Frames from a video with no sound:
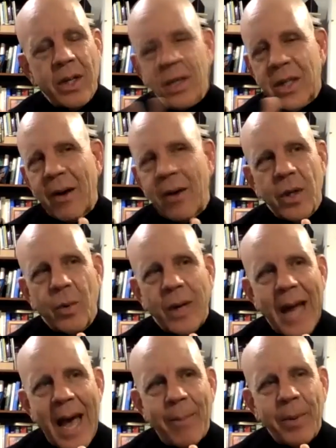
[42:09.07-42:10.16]
It's not really what
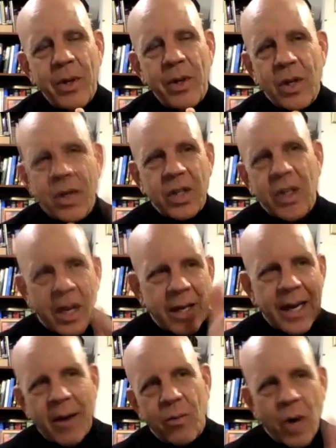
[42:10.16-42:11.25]
happened. You get stuck in
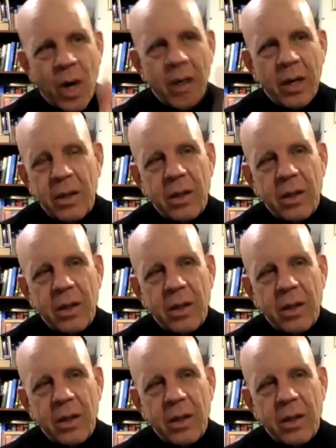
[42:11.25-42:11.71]
that rut.